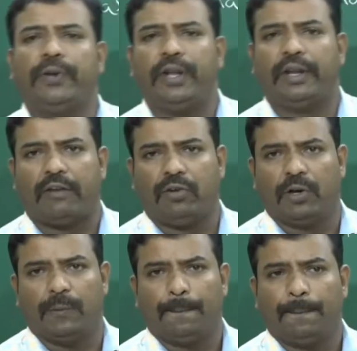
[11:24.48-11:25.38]
to derive
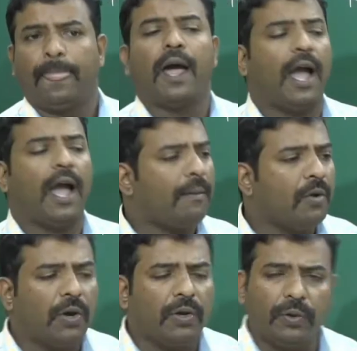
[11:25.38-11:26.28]
now, I
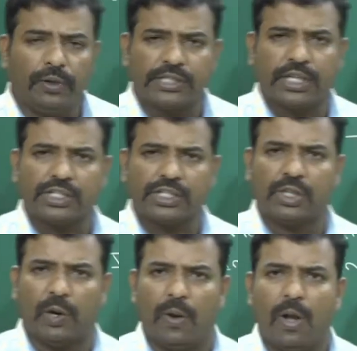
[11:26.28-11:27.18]
am going to
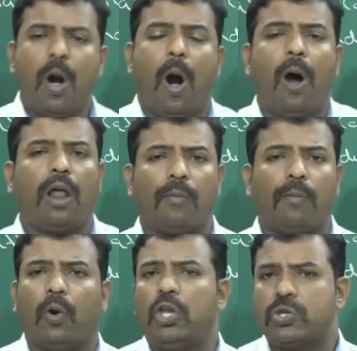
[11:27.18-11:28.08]
discuss now, or
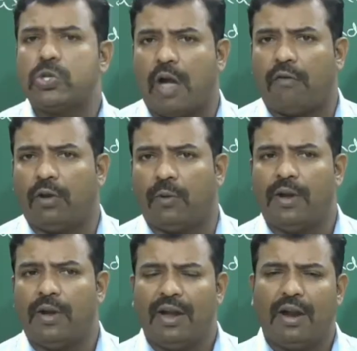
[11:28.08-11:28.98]
I am going to have now,